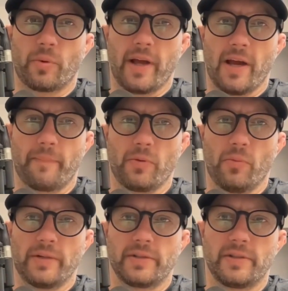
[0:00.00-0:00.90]
Happy
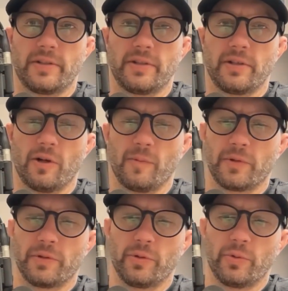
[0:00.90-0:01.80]
Wednesday to you. Hope
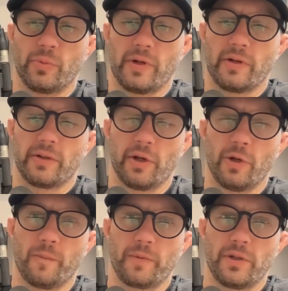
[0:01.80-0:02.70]
you're doing well.
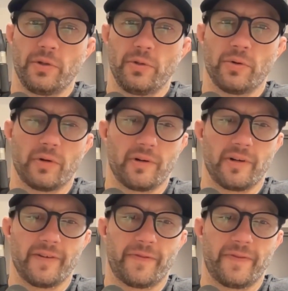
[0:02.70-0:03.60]
Hope you
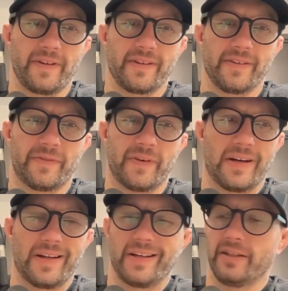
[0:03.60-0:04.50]
are feeling
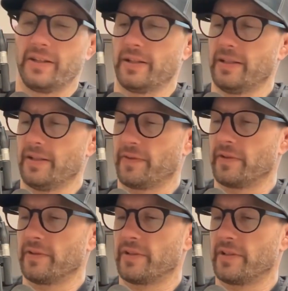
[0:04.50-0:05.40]
fine. And if you're
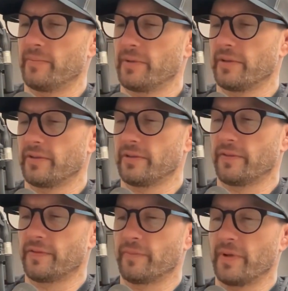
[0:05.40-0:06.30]
in the timber or
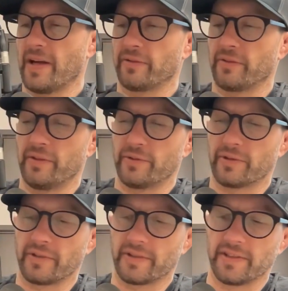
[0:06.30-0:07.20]
if you've been out on those
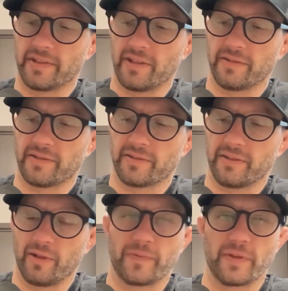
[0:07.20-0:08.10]
early season hunts,
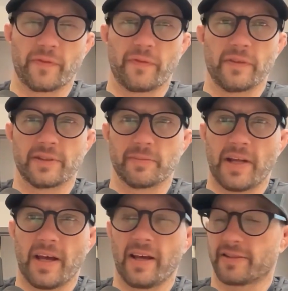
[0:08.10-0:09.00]
hopefully you're feeling some
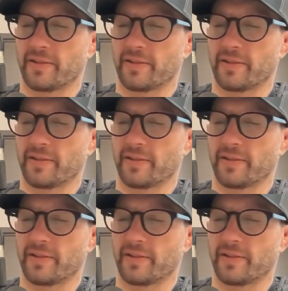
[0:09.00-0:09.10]
tags.